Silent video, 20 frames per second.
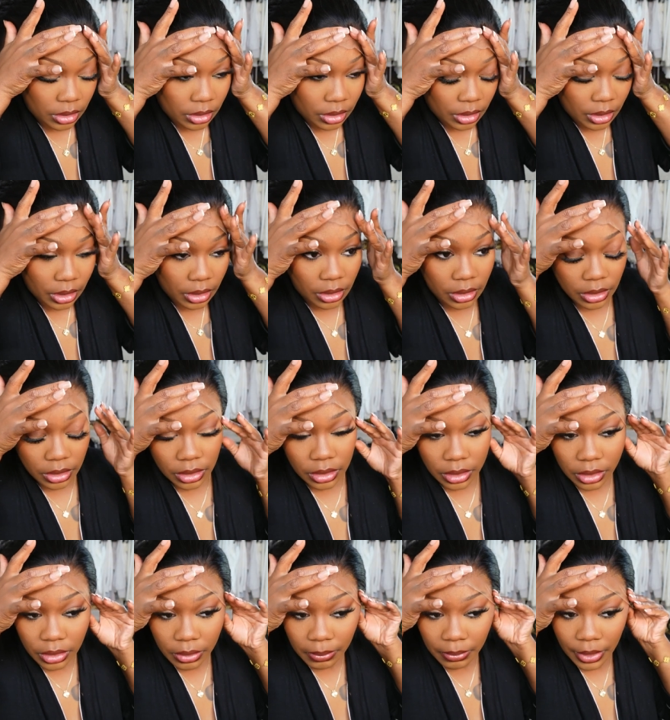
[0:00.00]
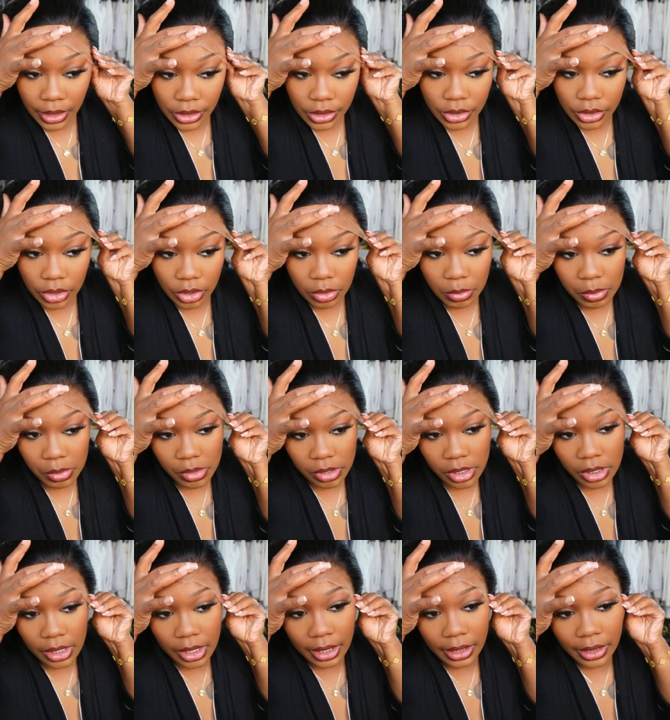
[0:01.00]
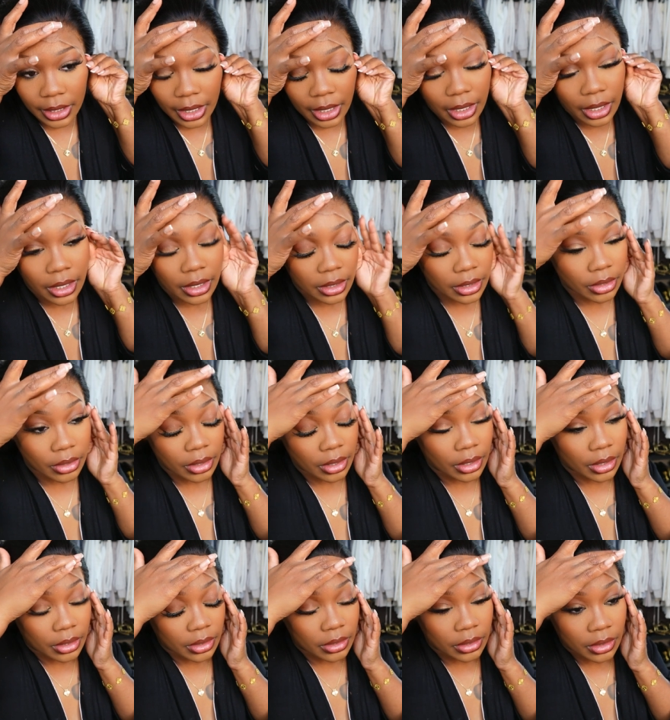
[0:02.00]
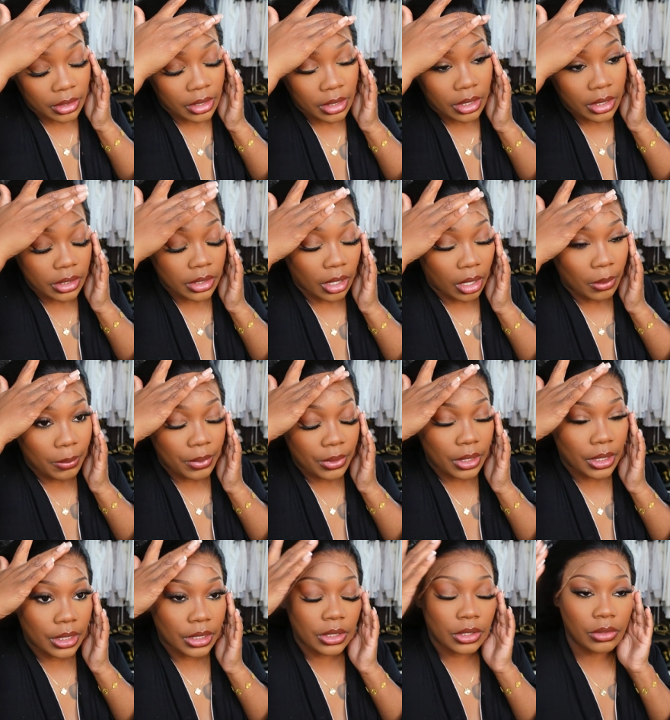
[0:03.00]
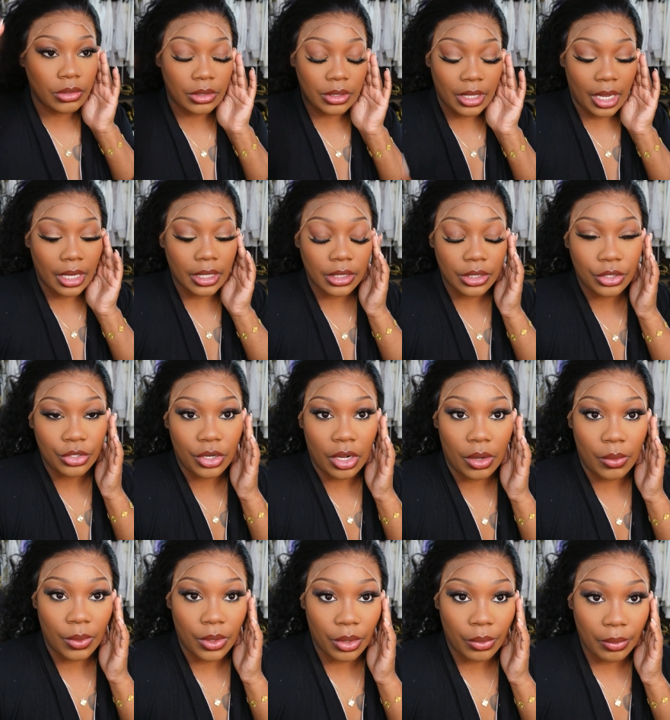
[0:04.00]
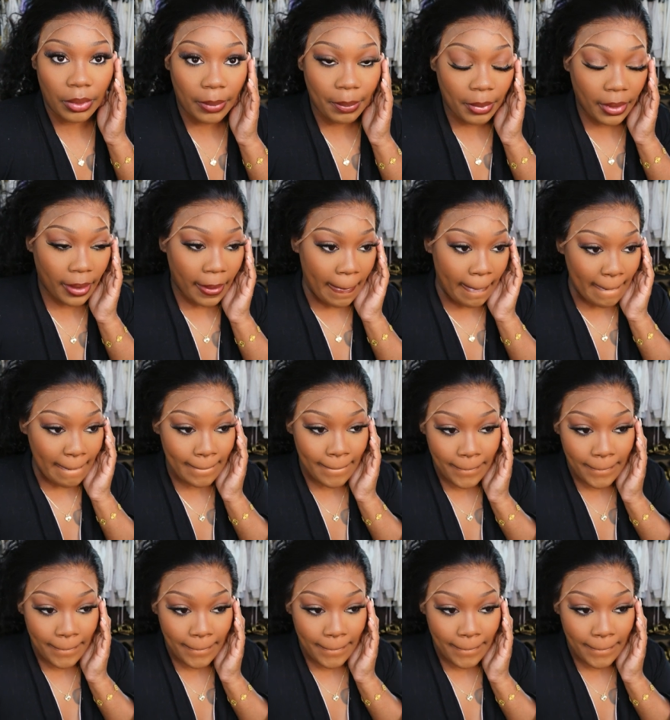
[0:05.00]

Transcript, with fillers: Like, make sure you pull that thing, girl. Don't pull it too tight because you don't want to rip it.